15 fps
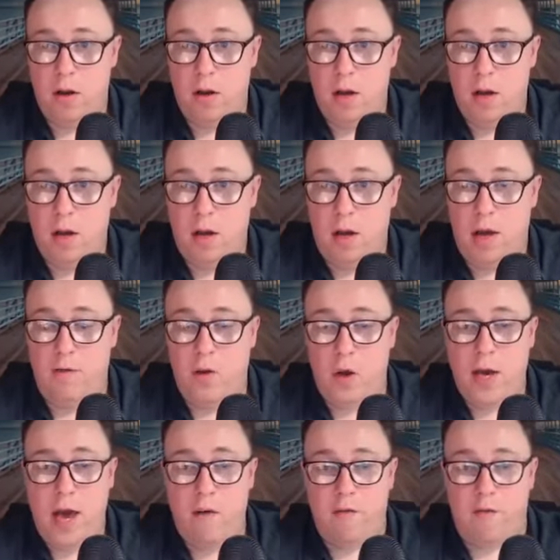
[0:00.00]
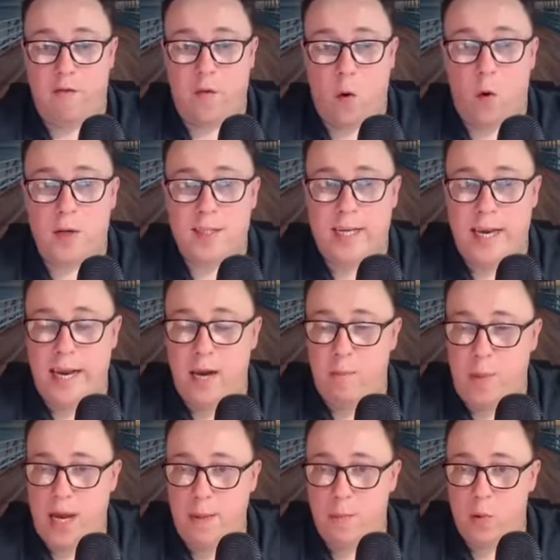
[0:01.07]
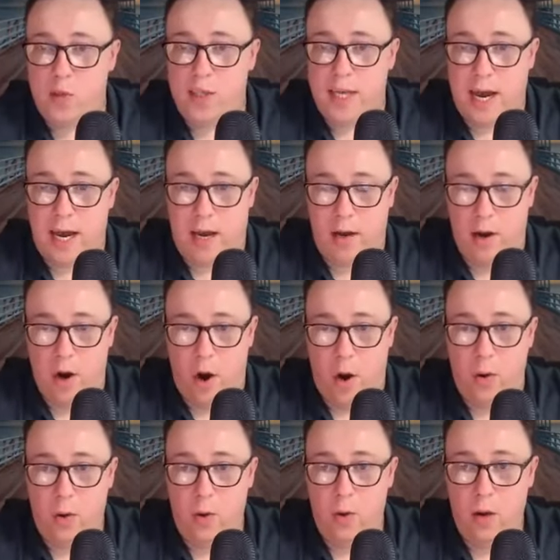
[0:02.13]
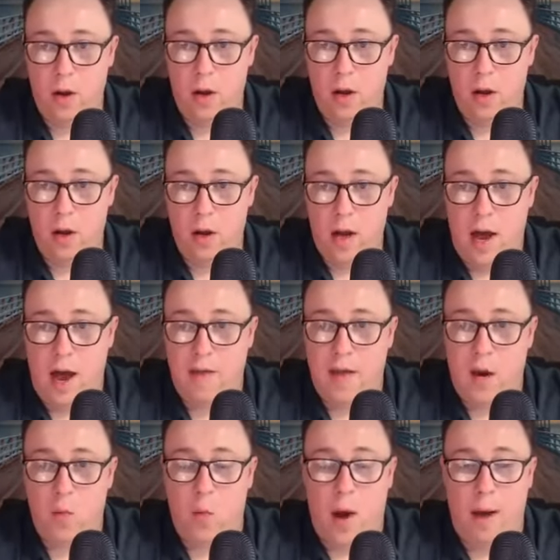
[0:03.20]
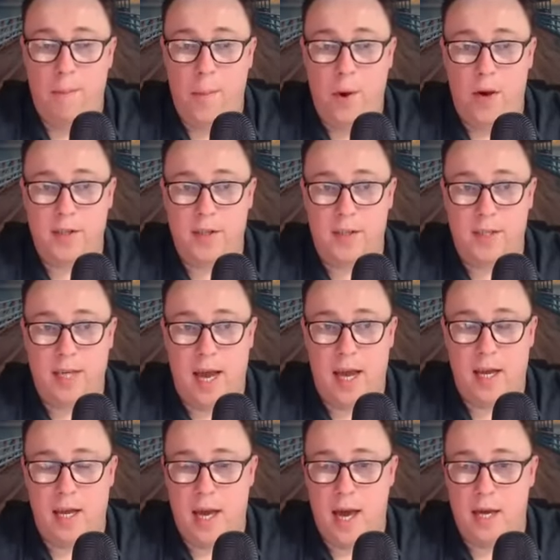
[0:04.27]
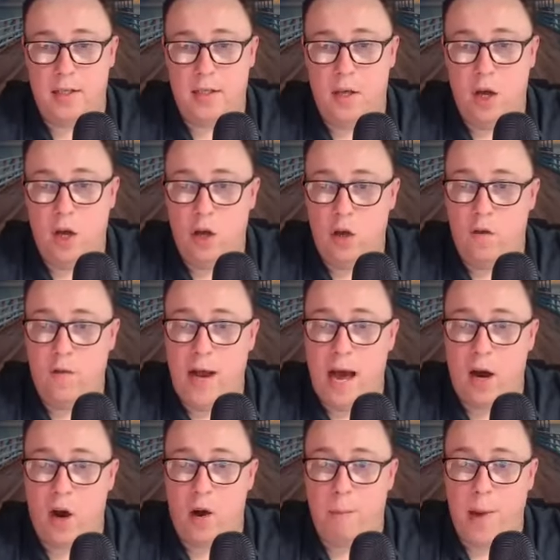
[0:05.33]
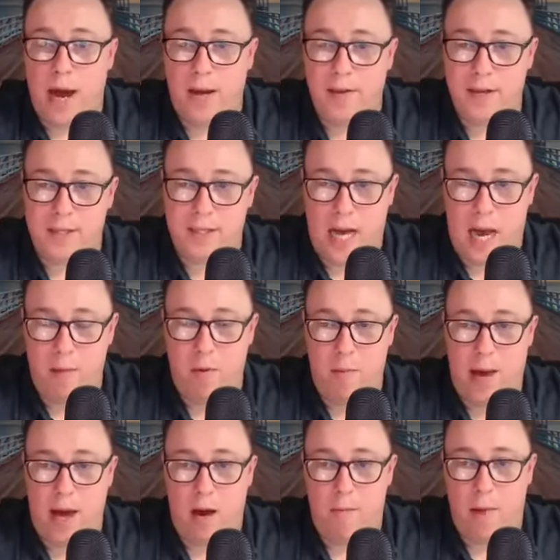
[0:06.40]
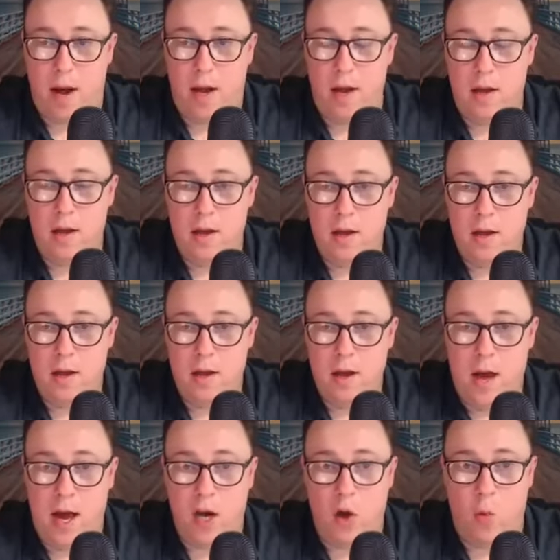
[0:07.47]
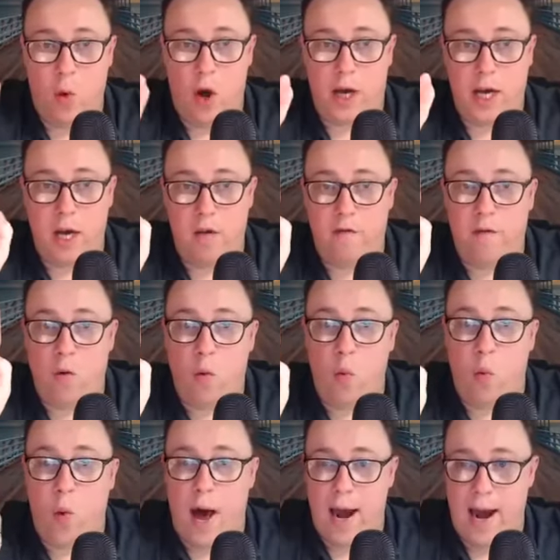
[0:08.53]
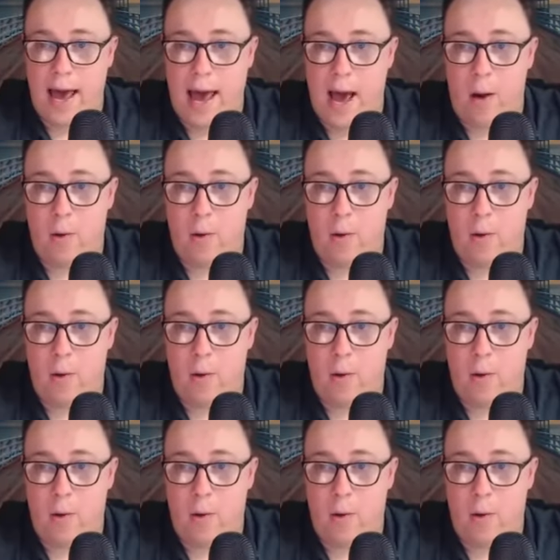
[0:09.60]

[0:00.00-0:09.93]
if you get 14 people saying no, and then one person saying yes, you've now got paid the same amount of money and you're working for 1 hour.